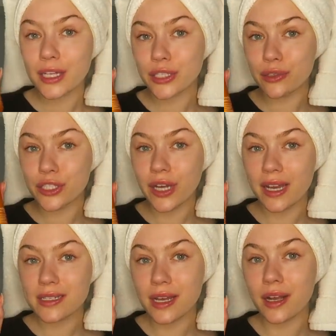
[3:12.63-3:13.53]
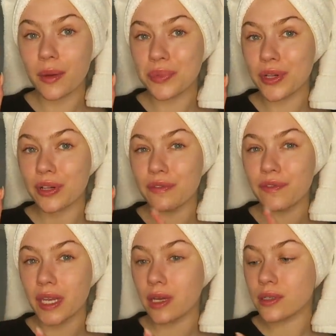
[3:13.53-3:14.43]
I showed you guys a couple
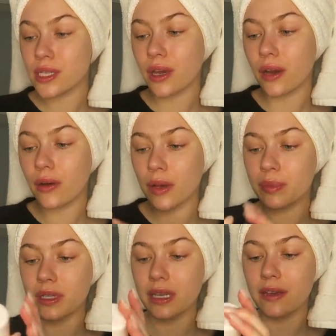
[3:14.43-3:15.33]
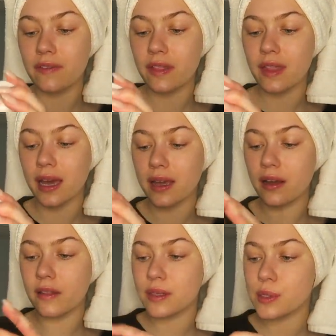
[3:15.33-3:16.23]
videos ago, I believe, that I
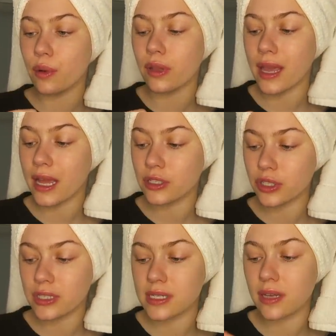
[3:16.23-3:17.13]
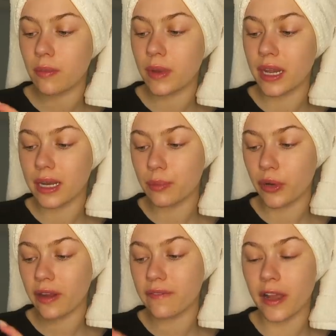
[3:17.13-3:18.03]
got this Ole Henriksen Banana
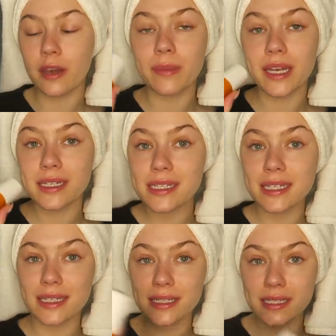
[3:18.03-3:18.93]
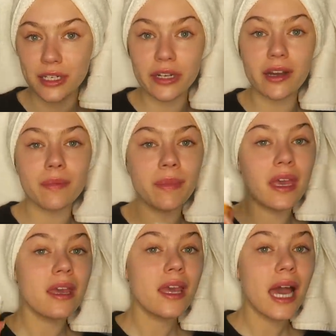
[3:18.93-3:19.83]
Bright Vitamin C Serum.
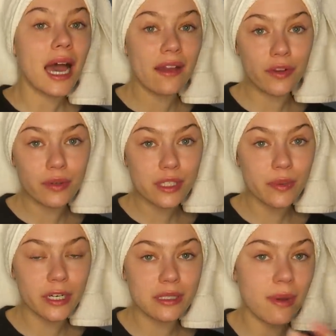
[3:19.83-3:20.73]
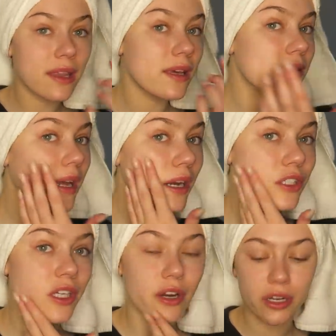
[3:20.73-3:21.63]
Everyone swears by this. I
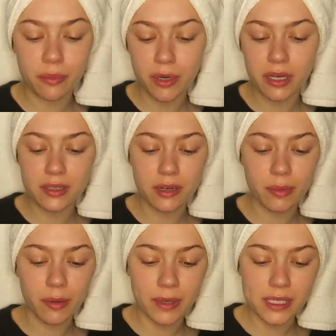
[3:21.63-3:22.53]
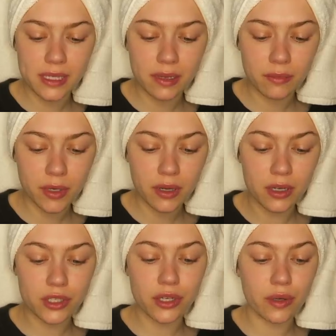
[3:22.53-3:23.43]
actually already put a little bit on my skin, but
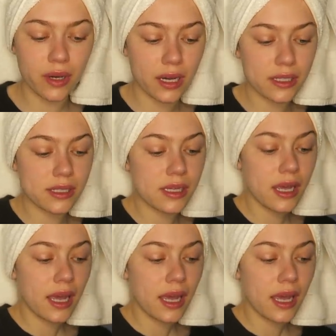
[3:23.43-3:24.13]
I'll show you guys.